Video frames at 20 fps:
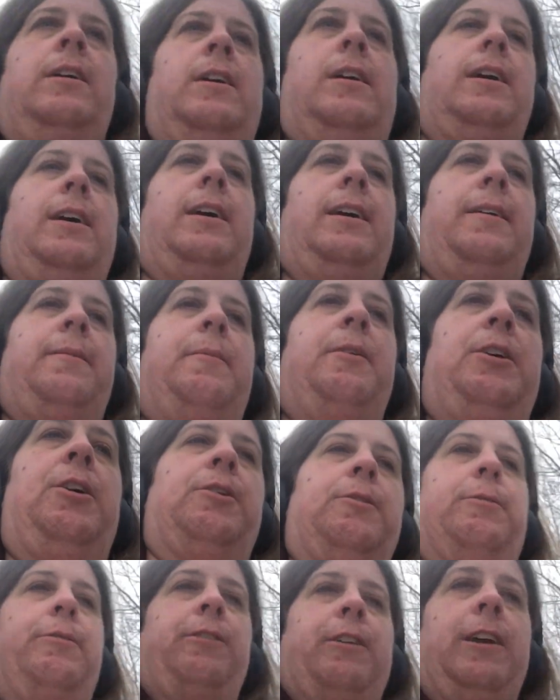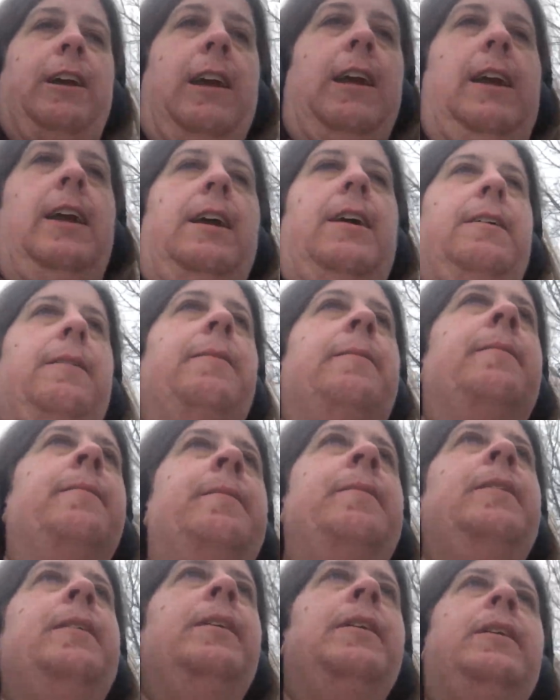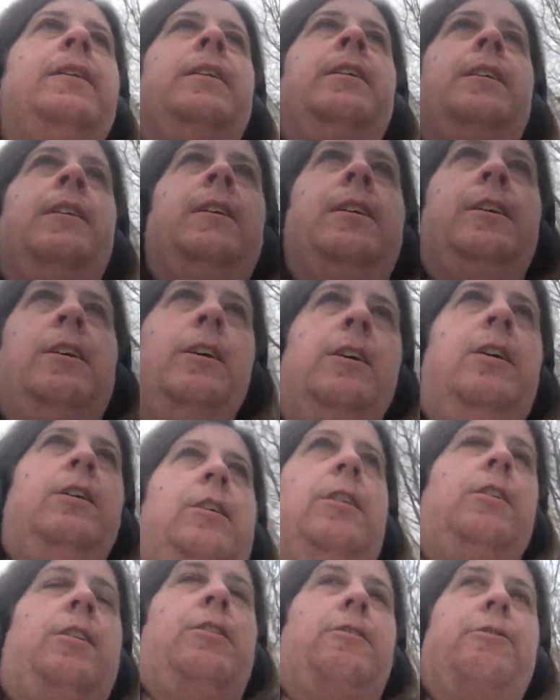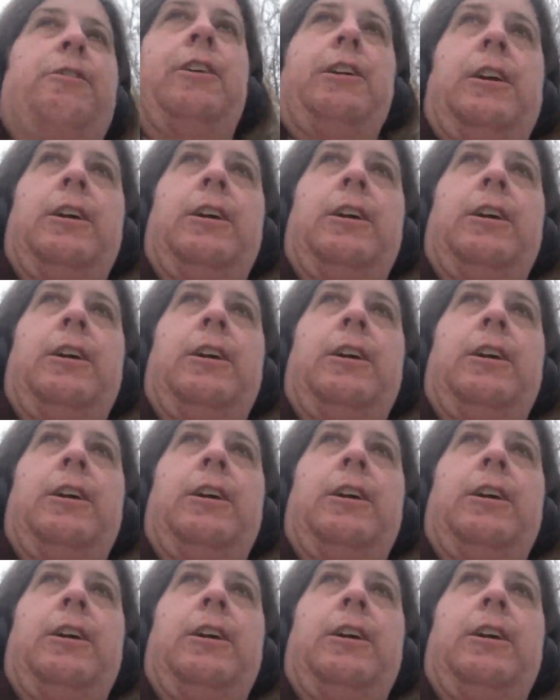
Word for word: Um, hopefully, hopefully,